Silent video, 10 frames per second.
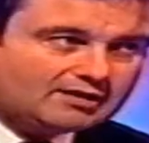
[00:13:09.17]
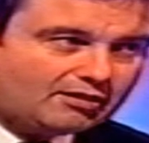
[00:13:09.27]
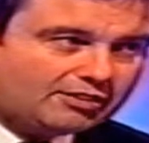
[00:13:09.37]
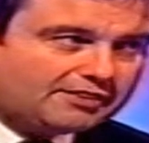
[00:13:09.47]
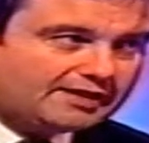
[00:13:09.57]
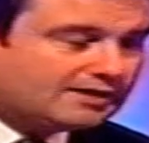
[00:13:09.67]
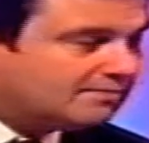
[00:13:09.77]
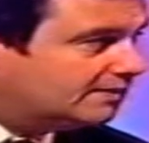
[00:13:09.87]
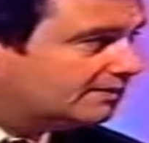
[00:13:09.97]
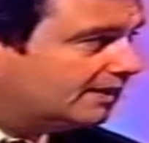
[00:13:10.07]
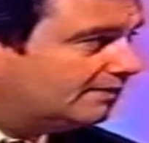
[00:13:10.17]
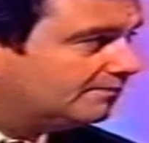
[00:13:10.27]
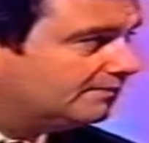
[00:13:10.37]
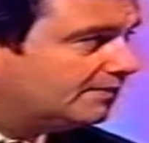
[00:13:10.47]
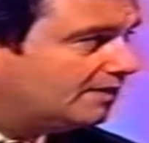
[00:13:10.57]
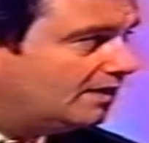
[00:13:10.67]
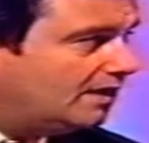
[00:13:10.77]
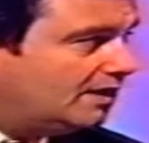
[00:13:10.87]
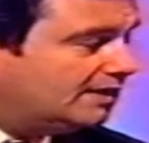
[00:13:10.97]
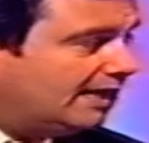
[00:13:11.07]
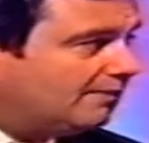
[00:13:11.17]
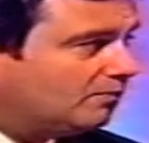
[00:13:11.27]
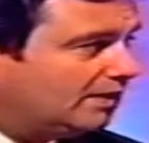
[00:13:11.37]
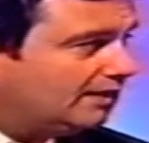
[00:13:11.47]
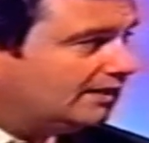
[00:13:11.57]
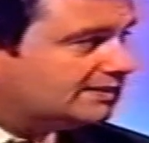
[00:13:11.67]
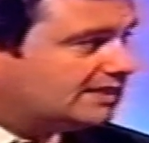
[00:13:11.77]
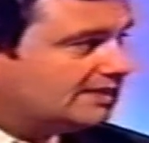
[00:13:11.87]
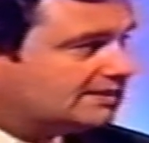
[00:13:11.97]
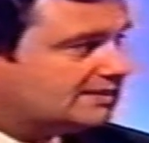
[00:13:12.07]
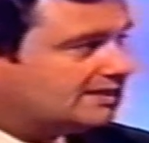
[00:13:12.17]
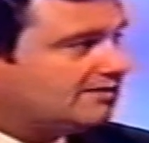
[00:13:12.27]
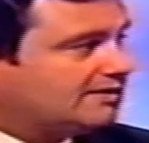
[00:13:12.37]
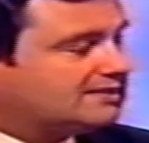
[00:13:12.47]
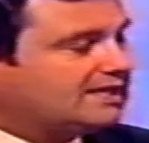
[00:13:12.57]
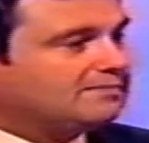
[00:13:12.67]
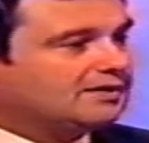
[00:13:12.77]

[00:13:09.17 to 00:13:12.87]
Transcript: Not a little a think about time. that. Yeah, well, it's a, it's a serious thing